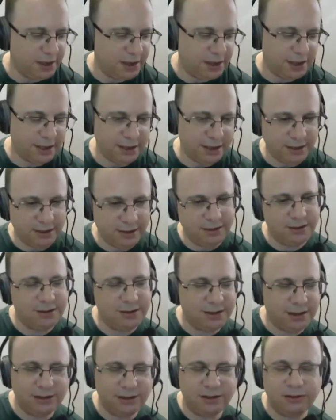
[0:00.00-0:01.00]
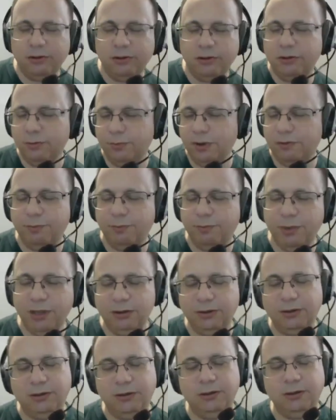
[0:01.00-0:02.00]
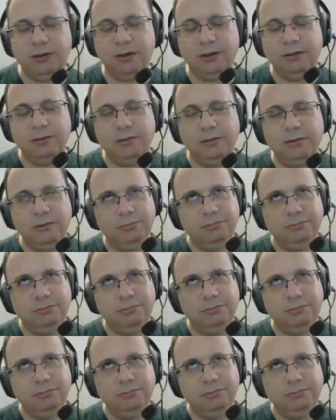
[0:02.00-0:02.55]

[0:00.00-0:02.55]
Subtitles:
And this is like it's going to be repeated